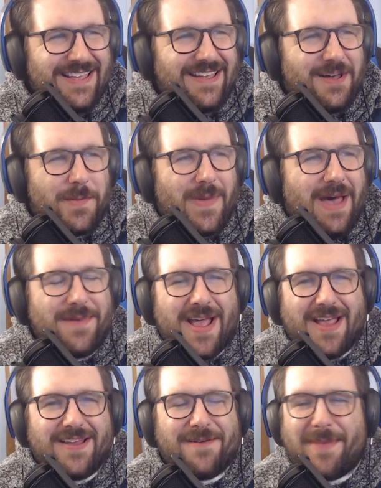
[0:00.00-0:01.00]
I'm
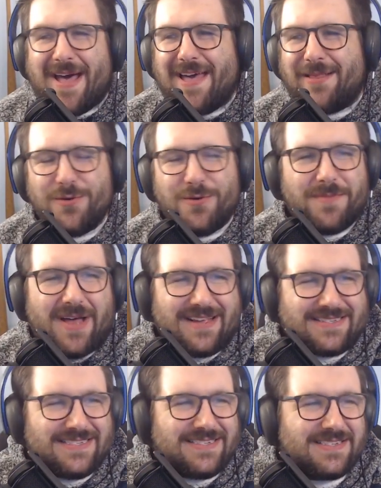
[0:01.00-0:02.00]
not going to buy loot
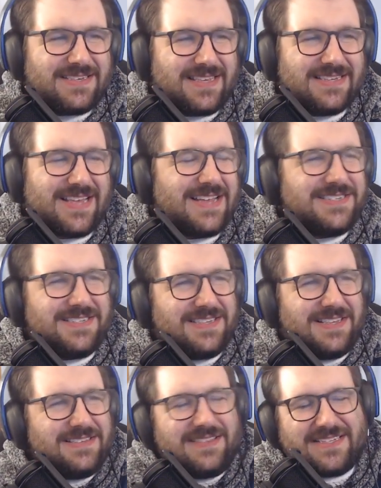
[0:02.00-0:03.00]
boxes because
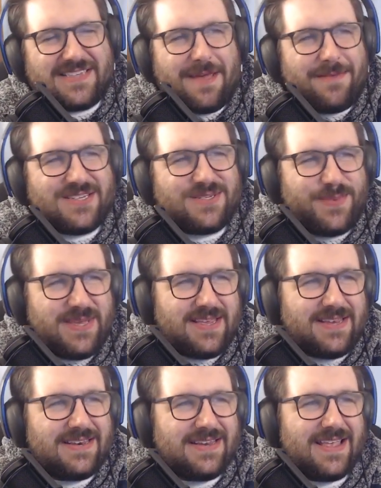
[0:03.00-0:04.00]
that's not my
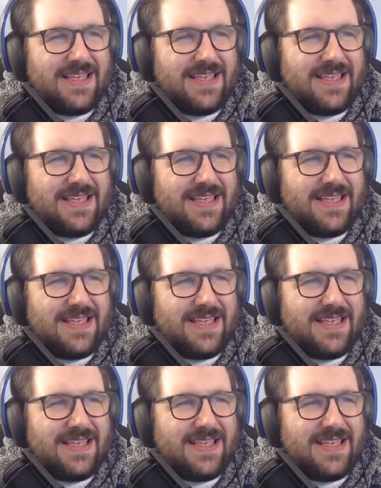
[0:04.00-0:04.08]
speed.